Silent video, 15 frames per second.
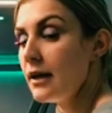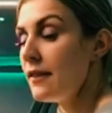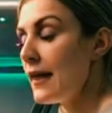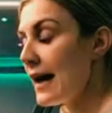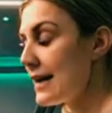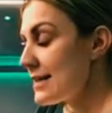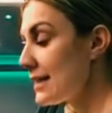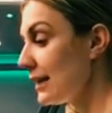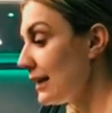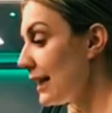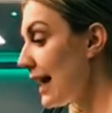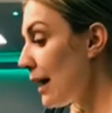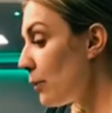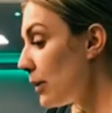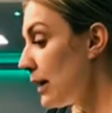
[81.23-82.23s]
That is
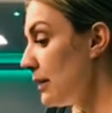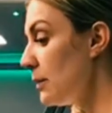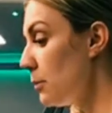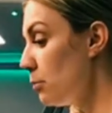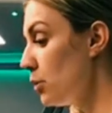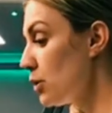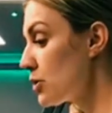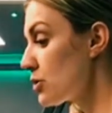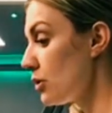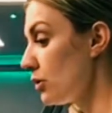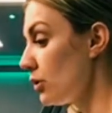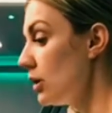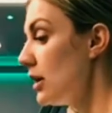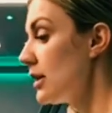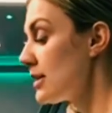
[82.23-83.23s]
allowing the
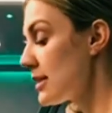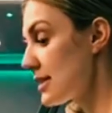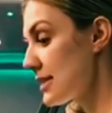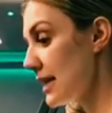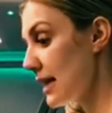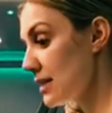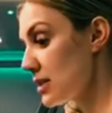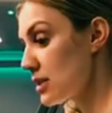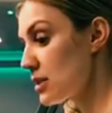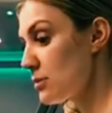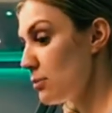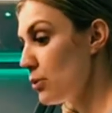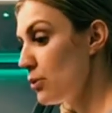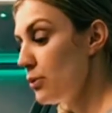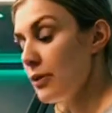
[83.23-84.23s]
muscle to start to
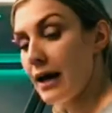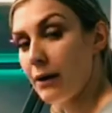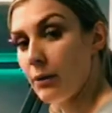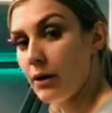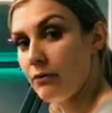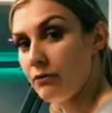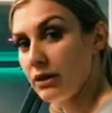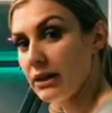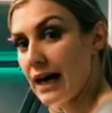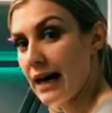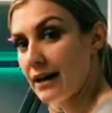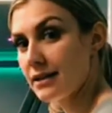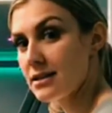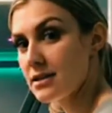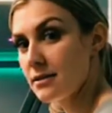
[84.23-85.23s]
smooth out and
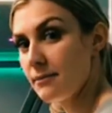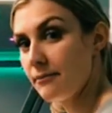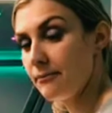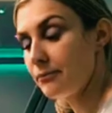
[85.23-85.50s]
relax.